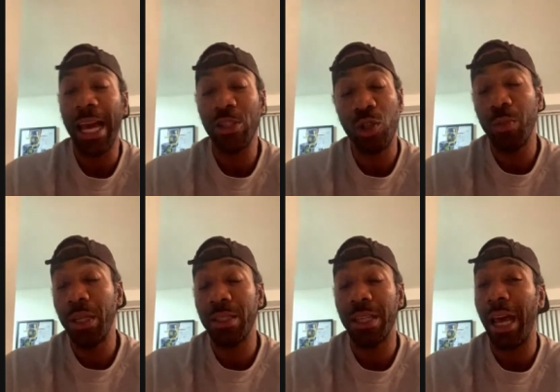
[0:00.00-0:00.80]

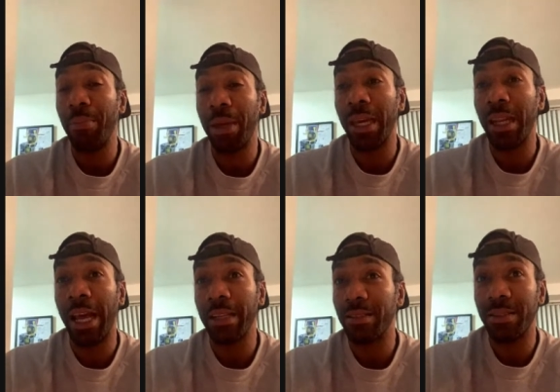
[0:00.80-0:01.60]
attribute it to that, man.
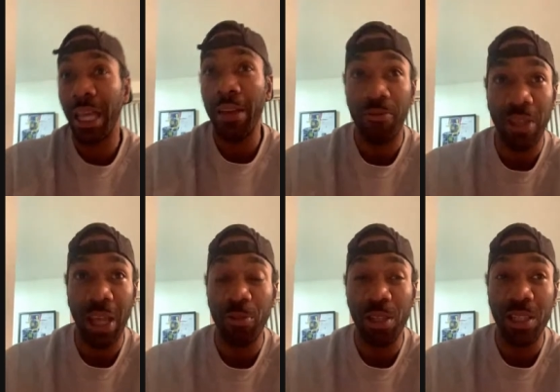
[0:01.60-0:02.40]
Like, they
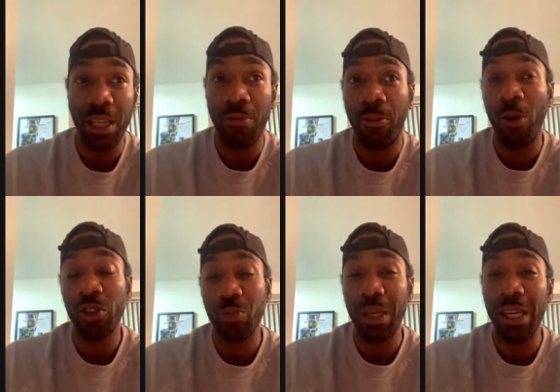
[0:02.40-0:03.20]
definitely
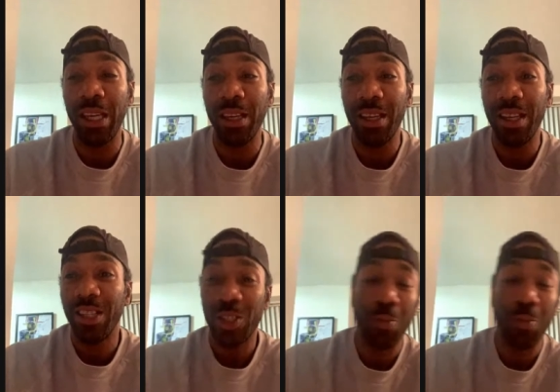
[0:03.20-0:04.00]
forced me
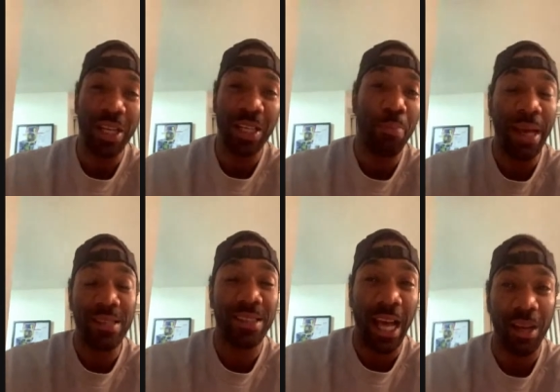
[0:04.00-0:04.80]
to bring the
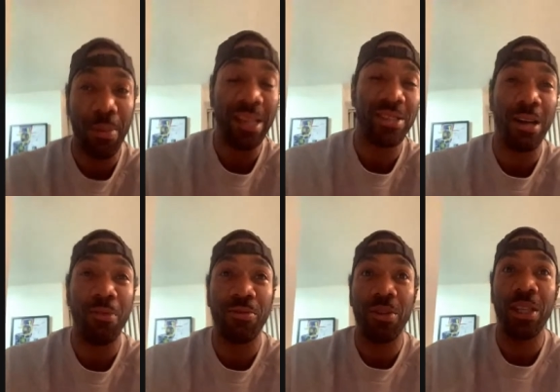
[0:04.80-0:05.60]
best out of
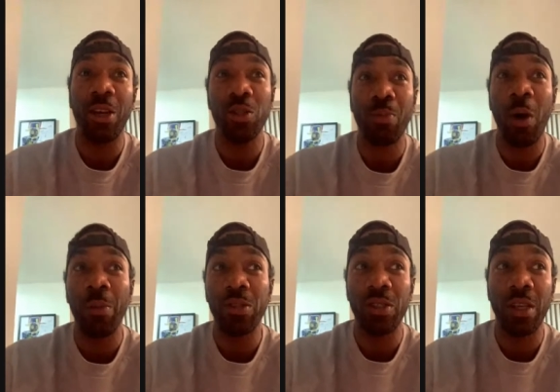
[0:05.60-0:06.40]
myself in those moments,